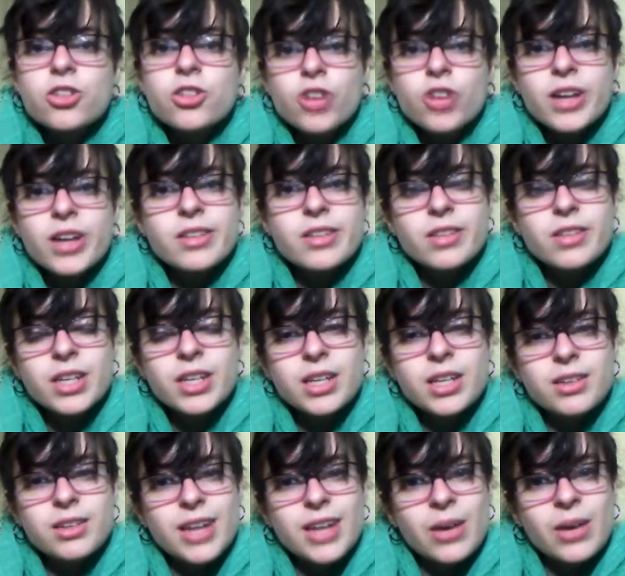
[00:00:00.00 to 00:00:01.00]
Try
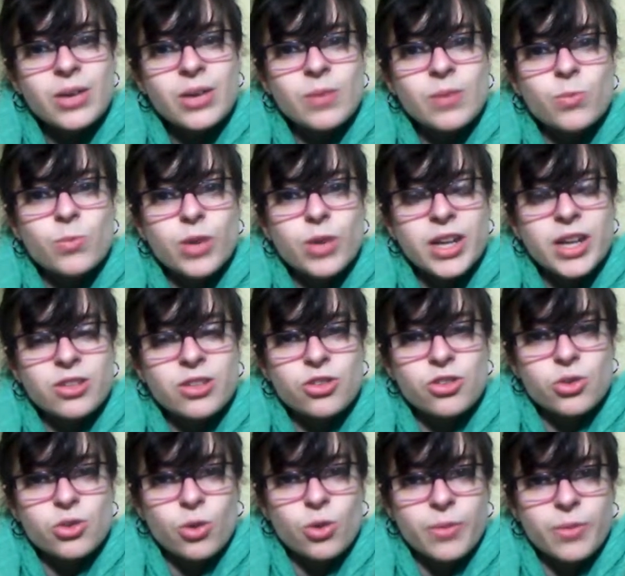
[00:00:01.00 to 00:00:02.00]
sitting down and
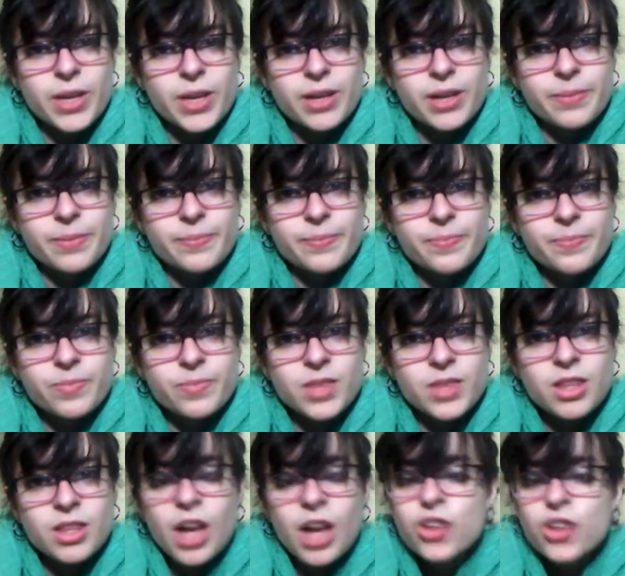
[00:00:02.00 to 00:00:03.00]
brainstorming,
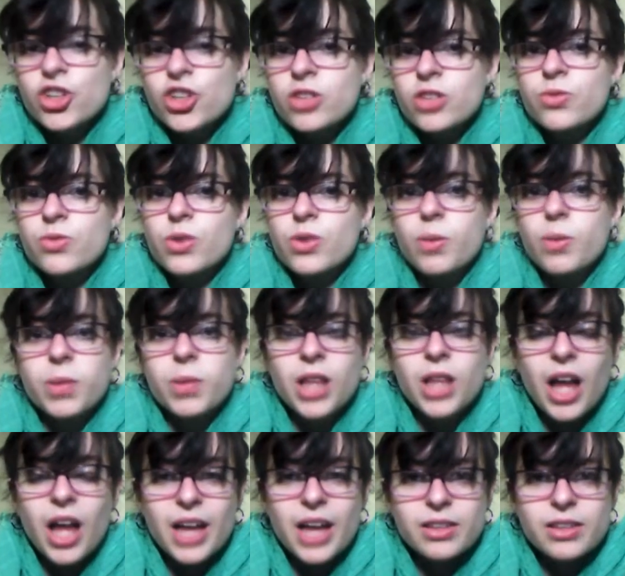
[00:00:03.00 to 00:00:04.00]
not just for a
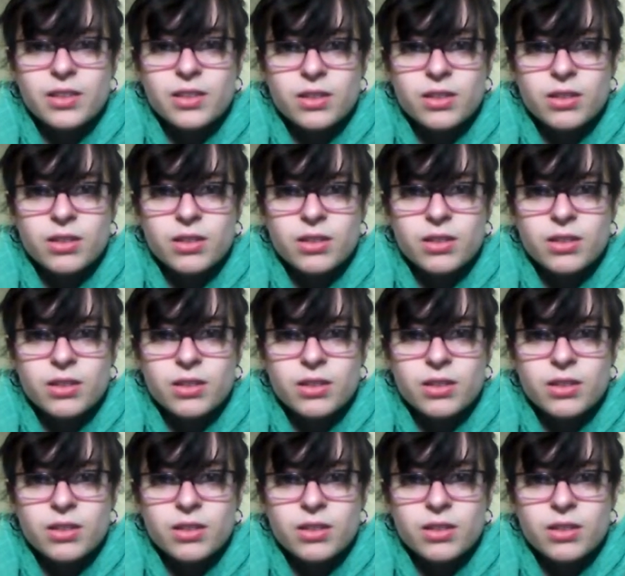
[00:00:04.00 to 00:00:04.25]
plot,